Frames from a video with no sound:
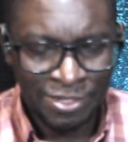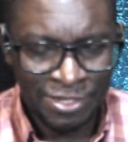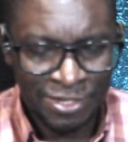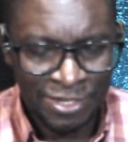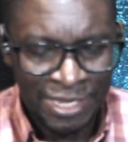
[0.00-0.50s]

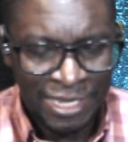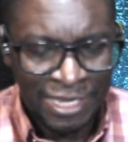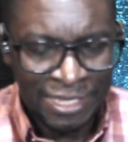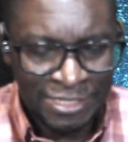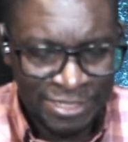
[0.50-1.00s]
Yeah,
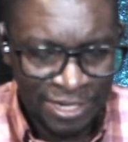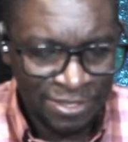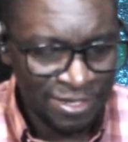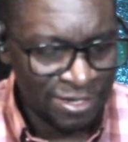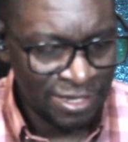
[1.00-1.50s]

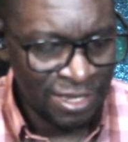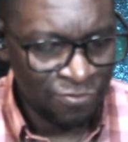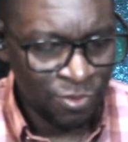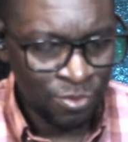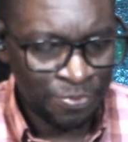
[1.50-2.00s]
death and
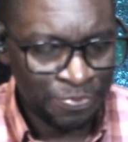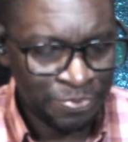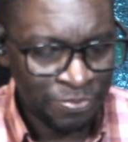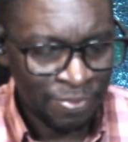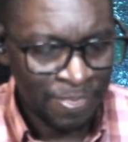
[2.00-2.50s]
evil.
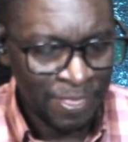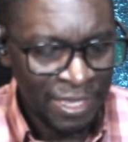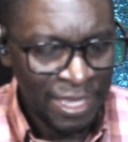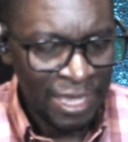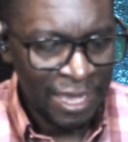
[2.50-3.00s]

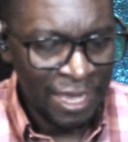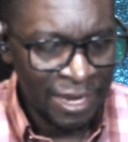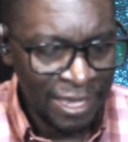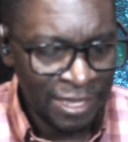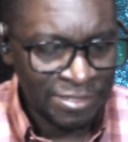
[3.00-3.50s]

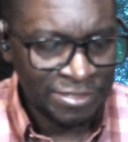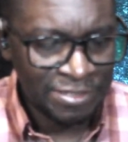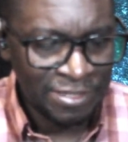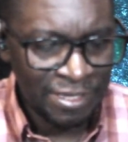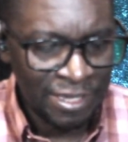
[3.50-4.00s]
In
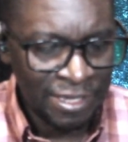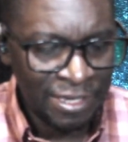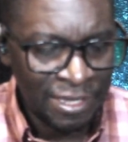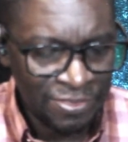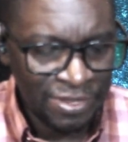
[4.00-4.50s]

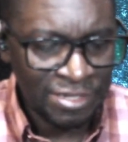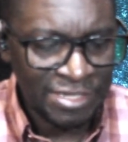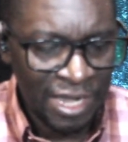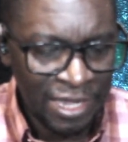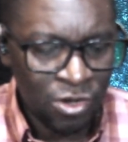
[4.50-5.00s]

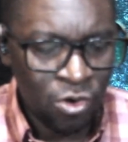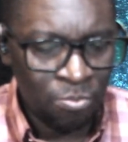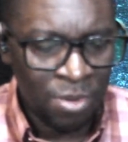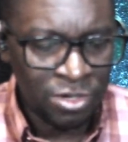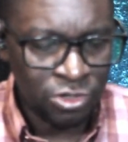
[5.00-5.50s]
that, I
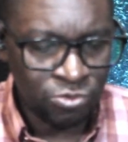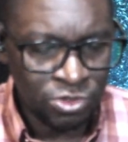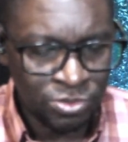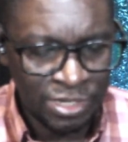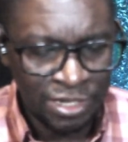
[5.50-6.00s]
command you
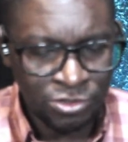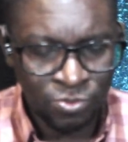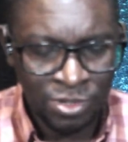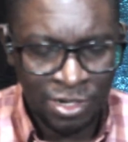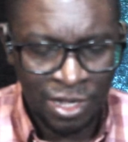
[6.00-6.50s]
today
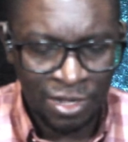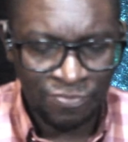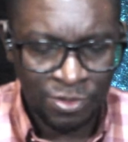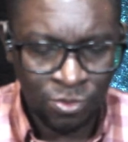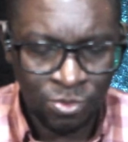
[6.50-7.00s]
to
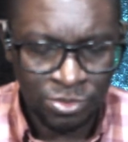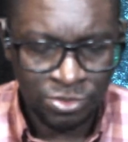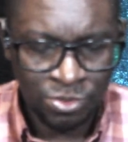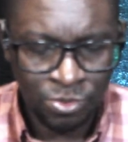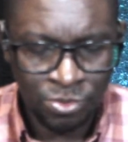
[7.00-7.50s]
love the Lord
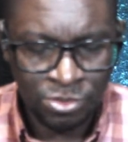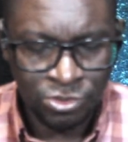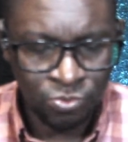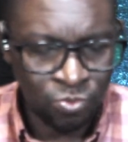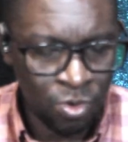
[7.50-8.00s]
your God,
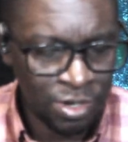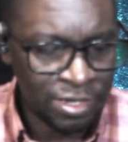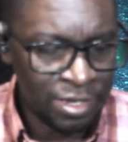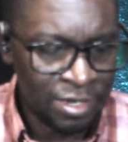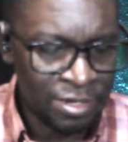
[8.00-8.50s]
to walk
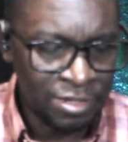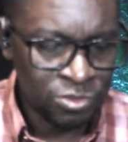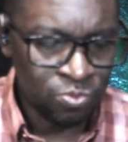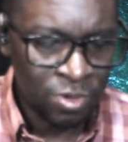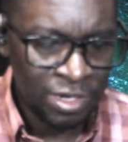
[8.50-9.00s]
in
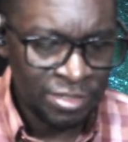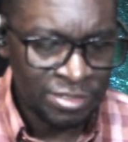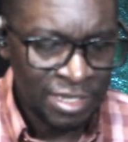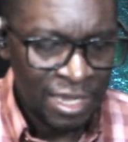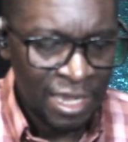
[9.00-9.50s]
his
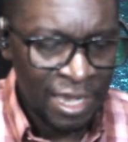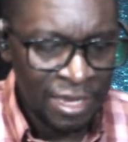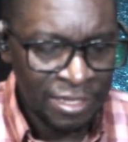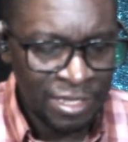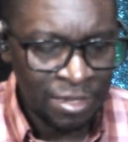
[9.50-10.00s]
ways
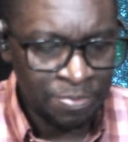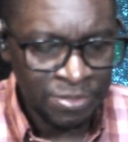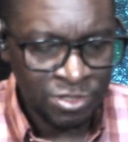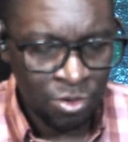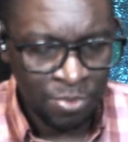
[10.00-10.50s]
and keep
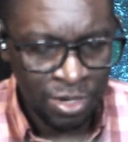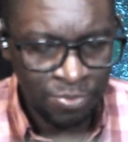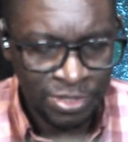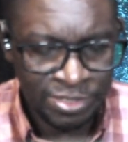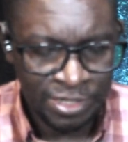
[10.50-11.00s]
his
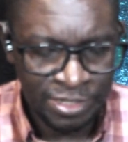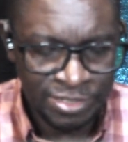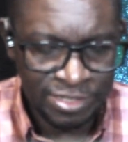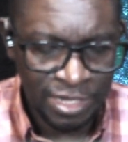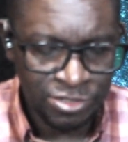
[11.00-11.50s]
commandments,
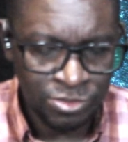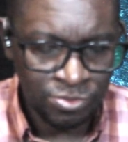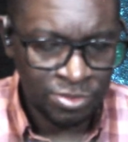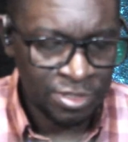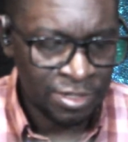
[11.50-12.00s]
his
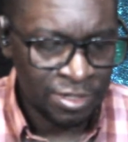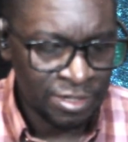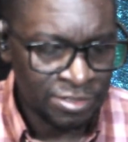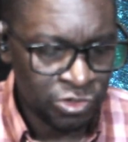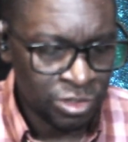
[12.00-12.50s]
statutes and
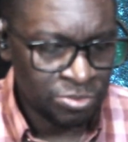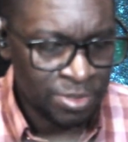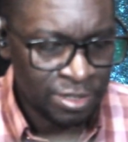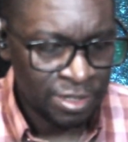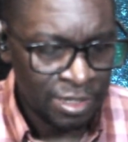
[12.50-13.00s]
his
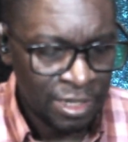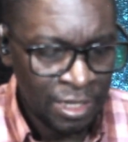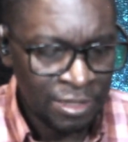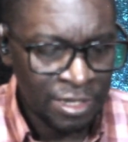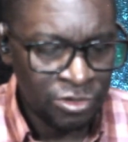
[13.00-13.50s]
judgment,
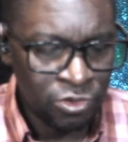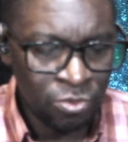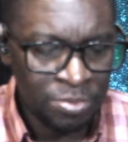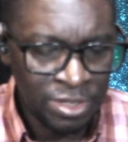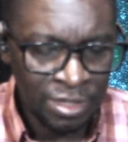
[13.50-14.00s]
that
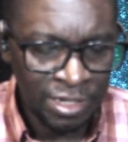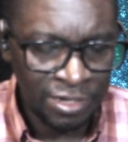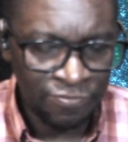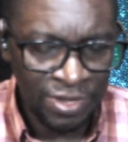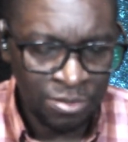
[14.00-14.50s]
you may
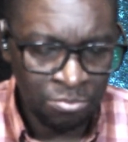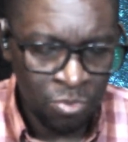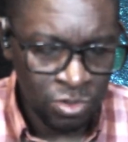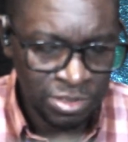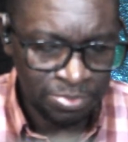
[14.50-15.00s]
live and
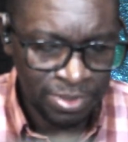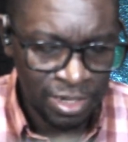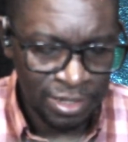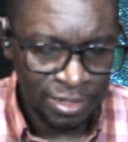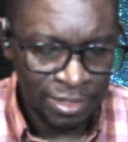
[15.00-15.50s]

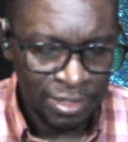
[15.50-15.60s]
multiply.